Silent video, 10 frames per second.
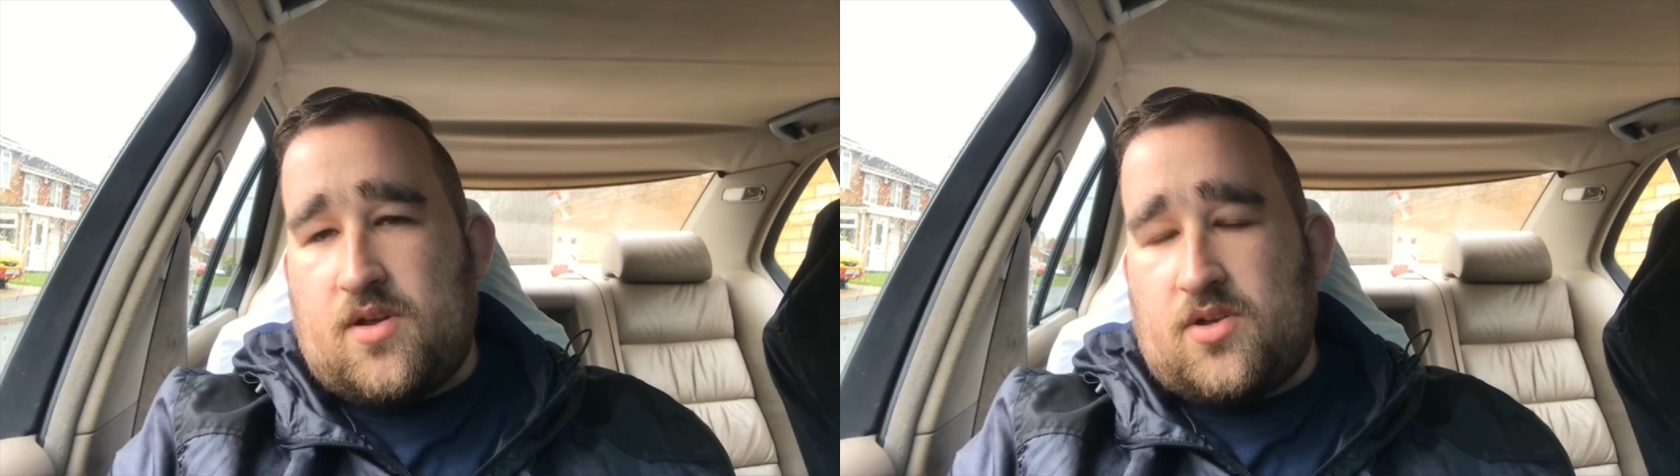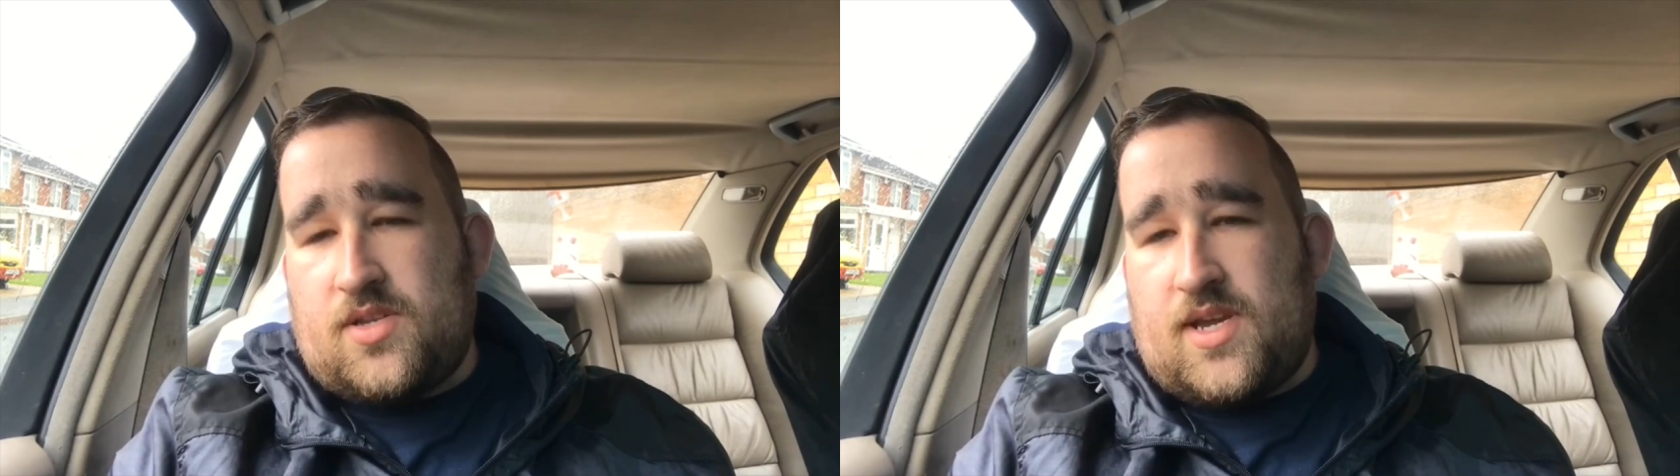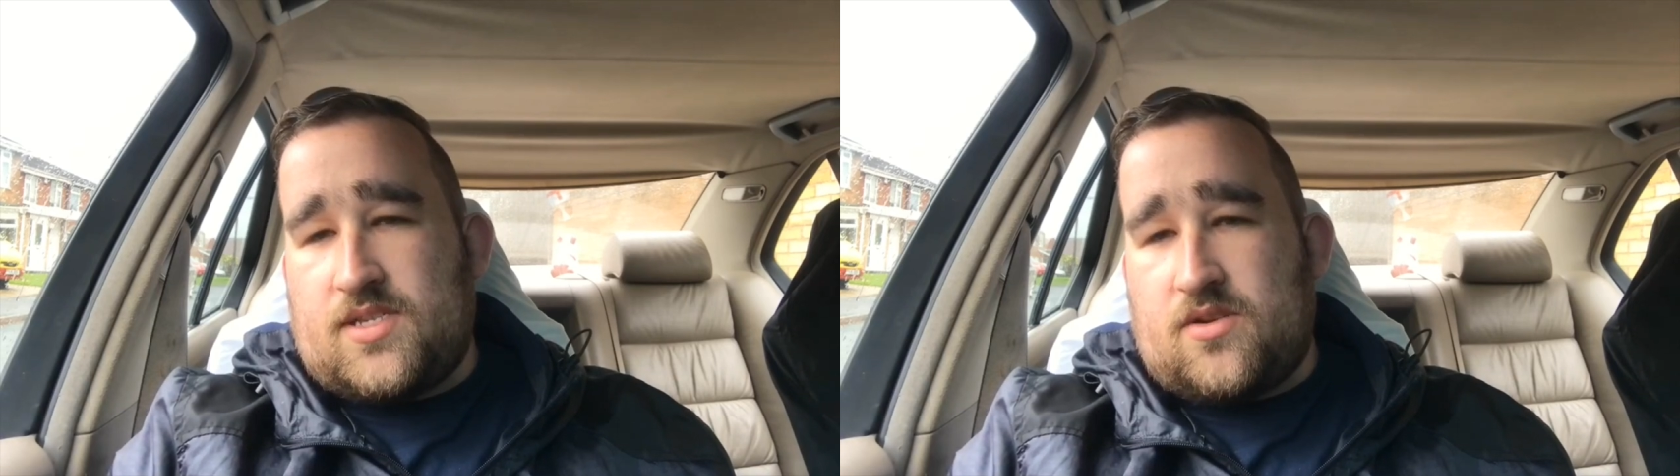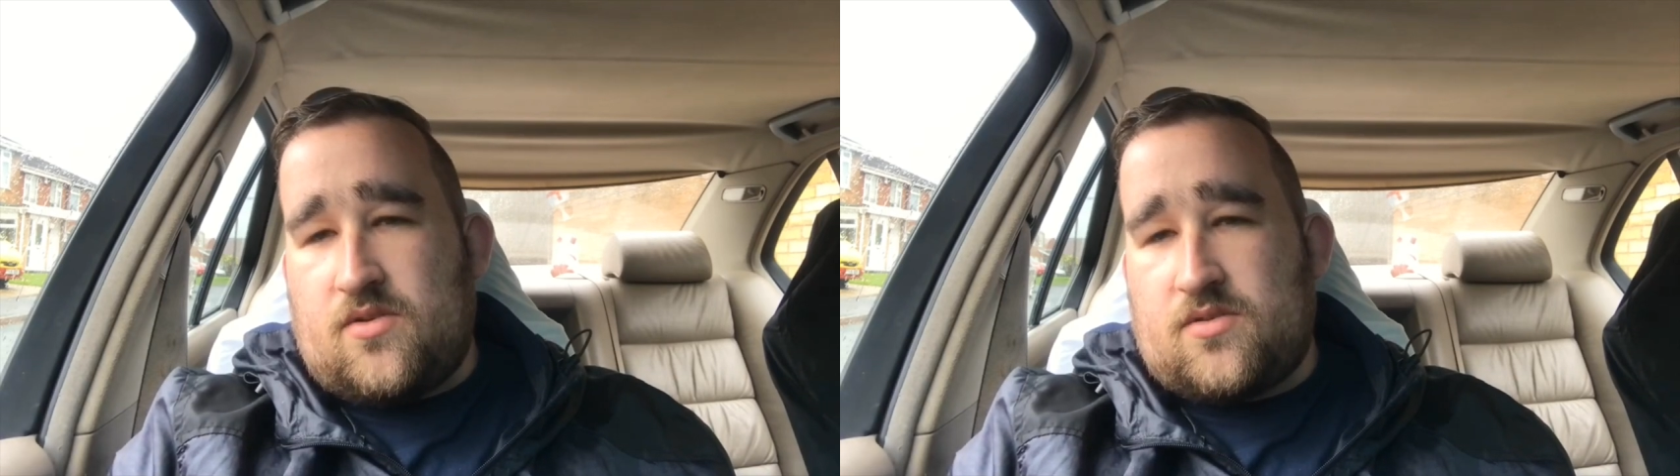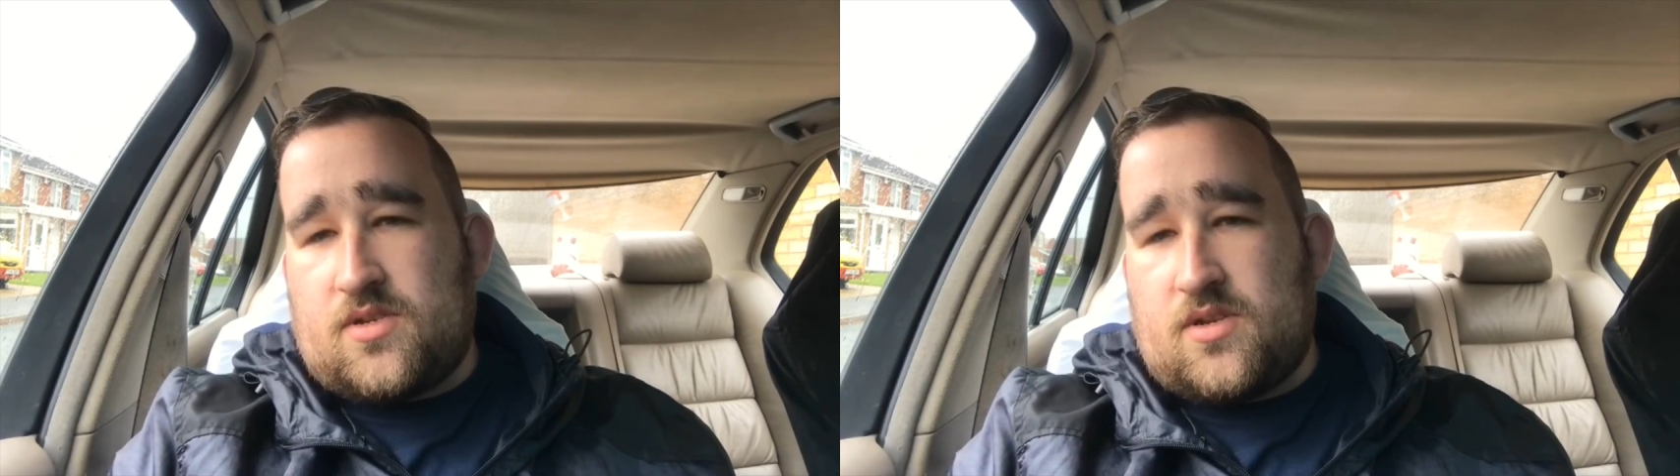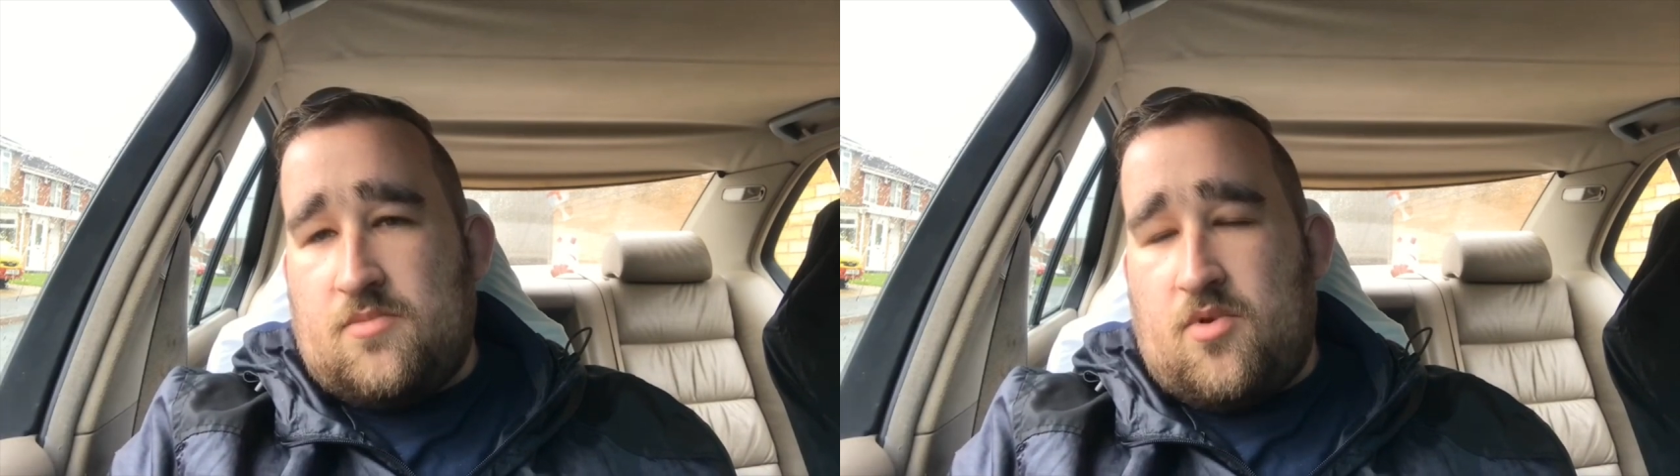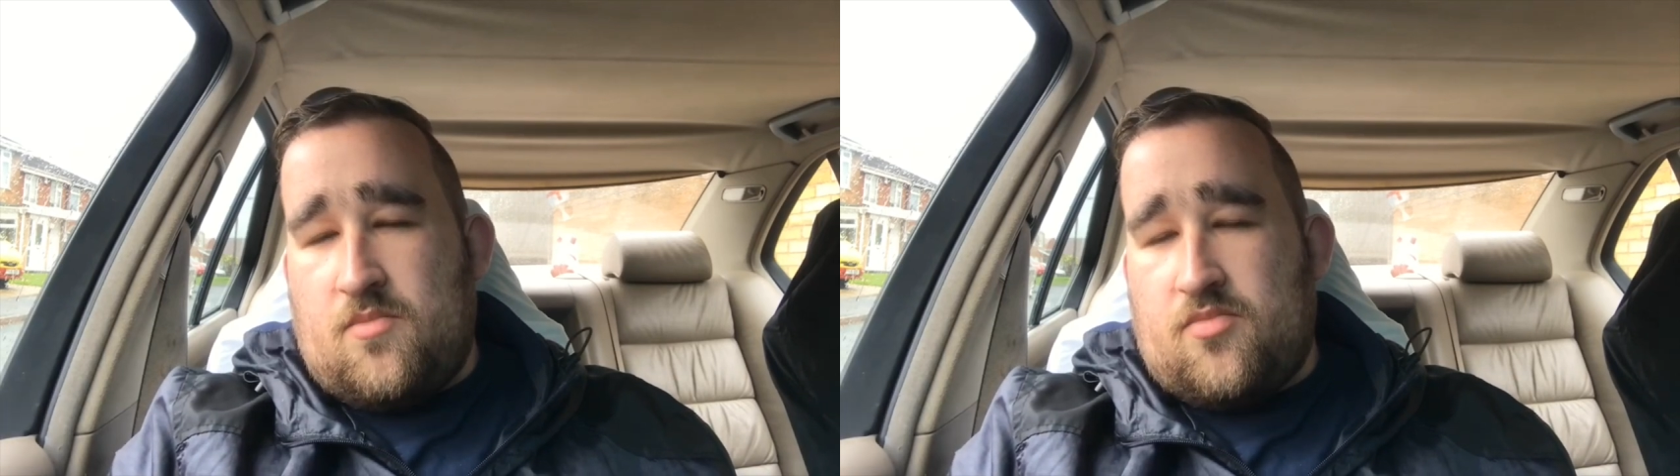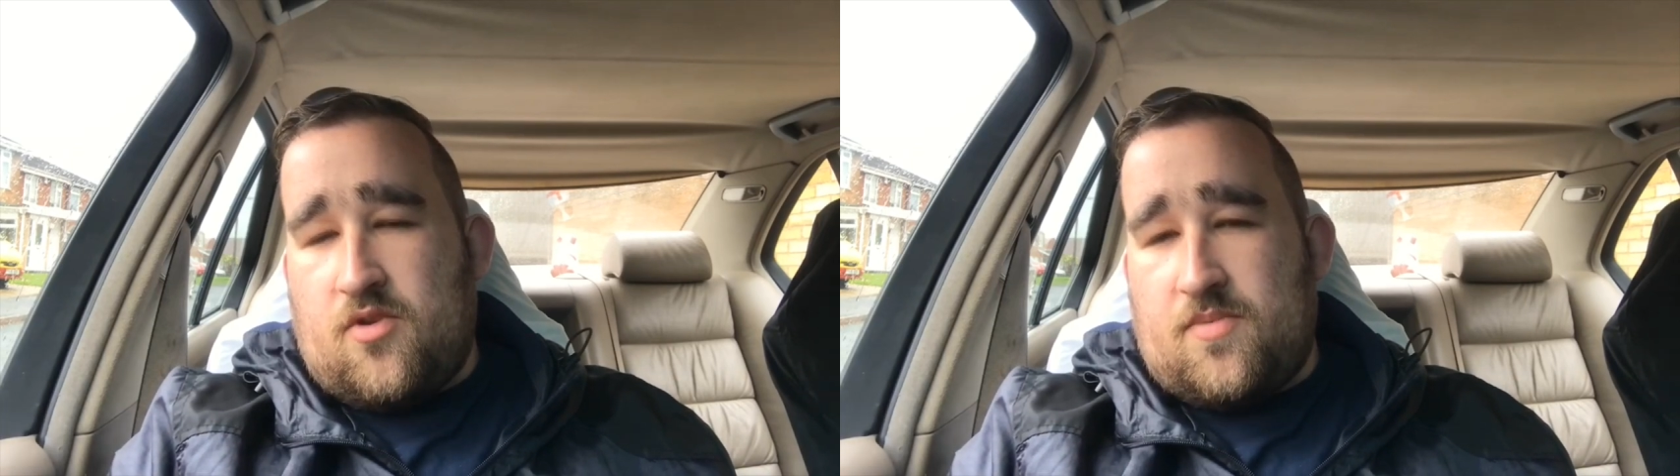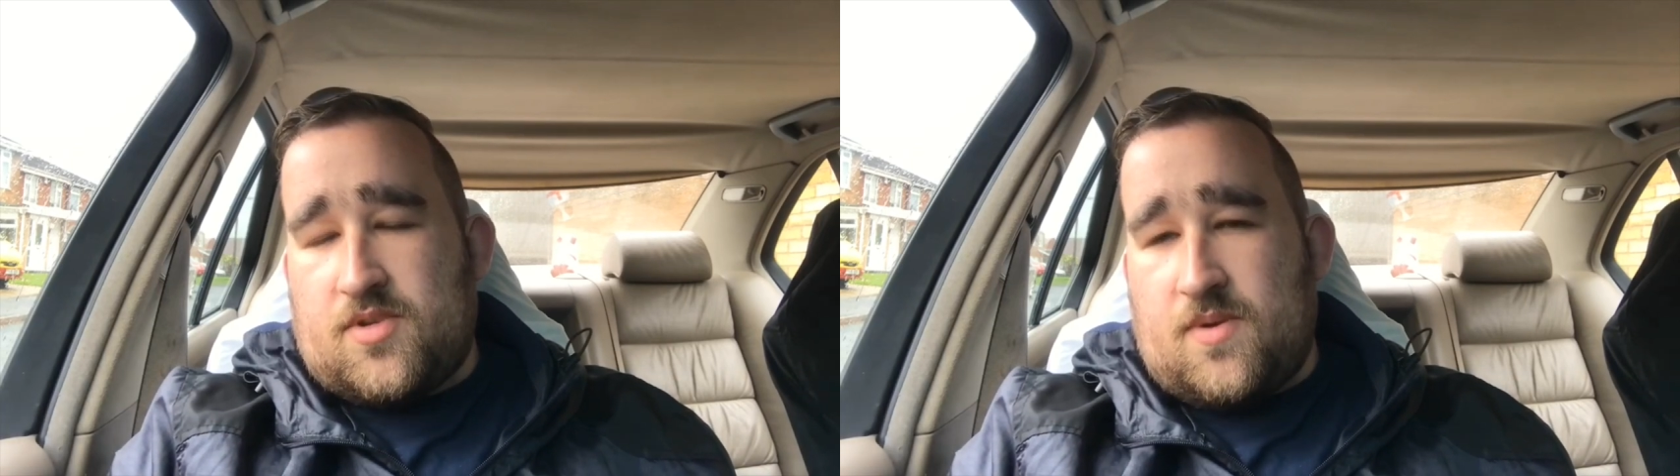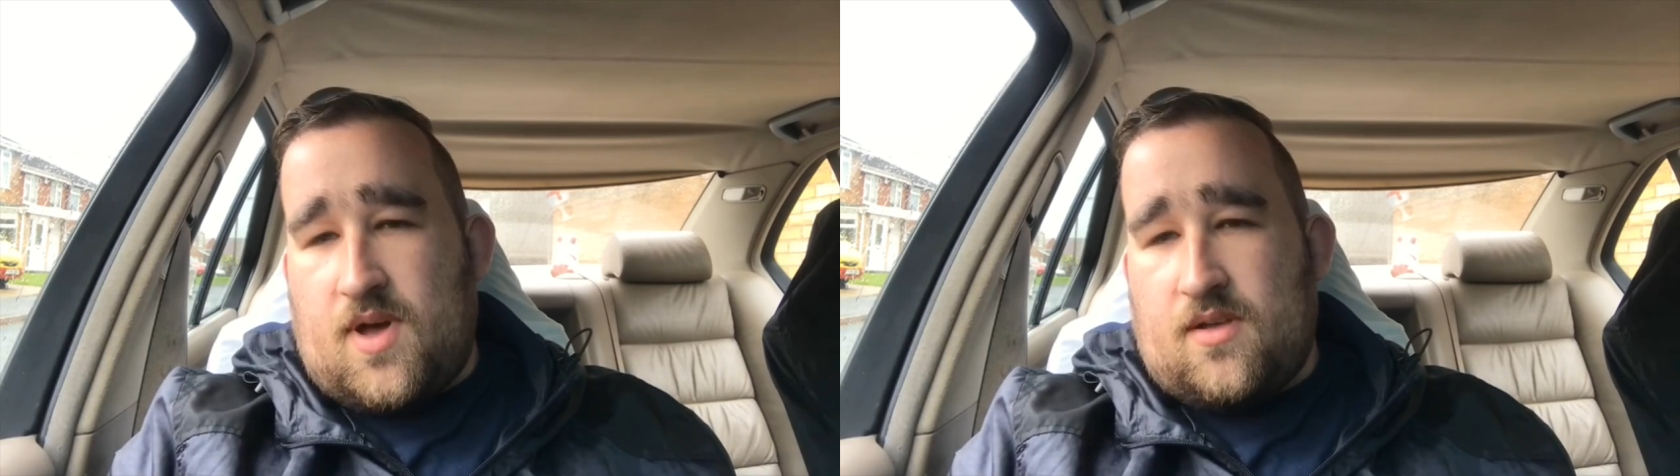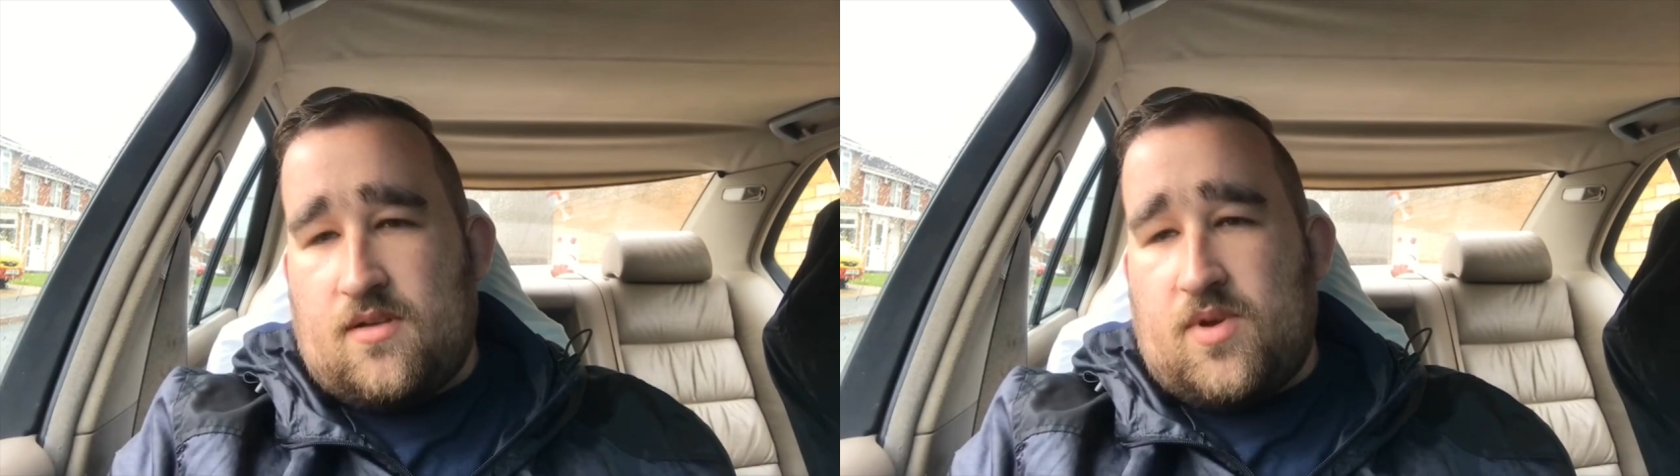you'll need to cut your bumper up as well,